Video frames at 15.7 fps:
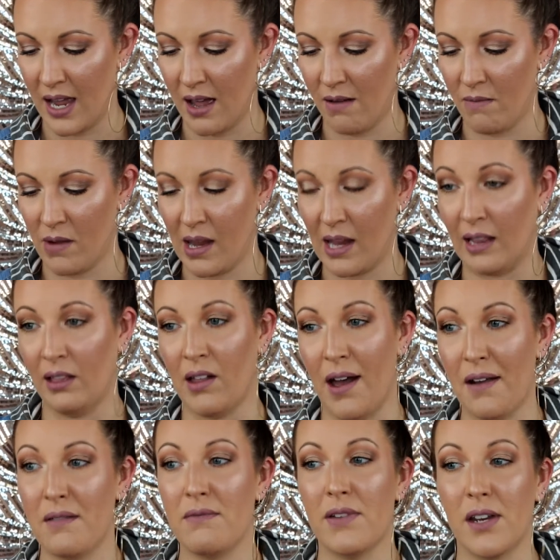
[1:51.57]
have a
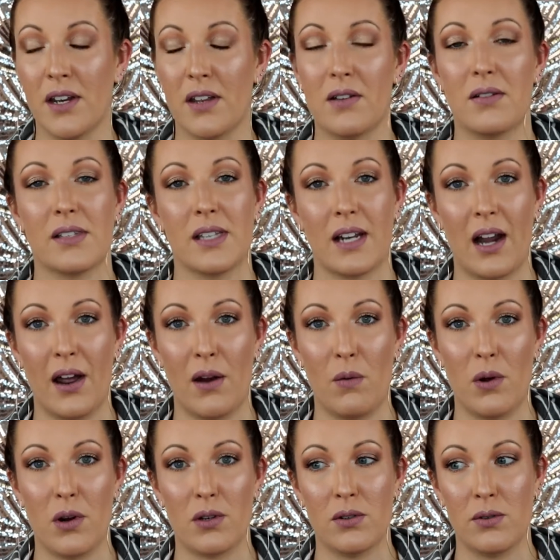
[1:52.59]
lot of videos that I
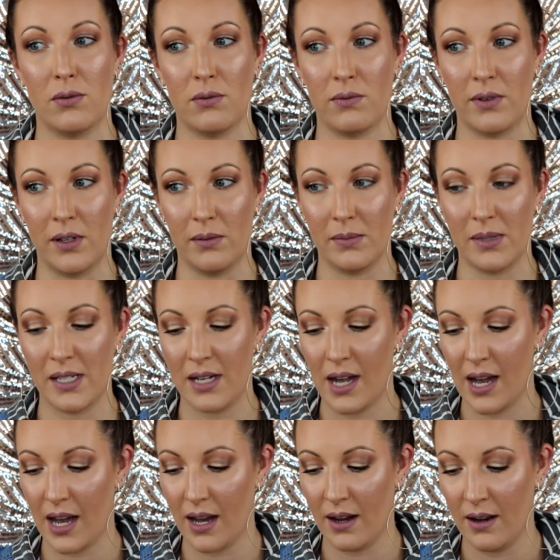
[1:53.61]
want to film
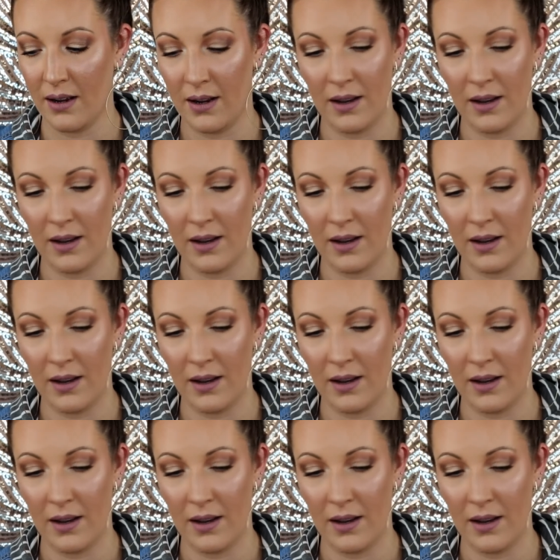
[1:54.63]
today.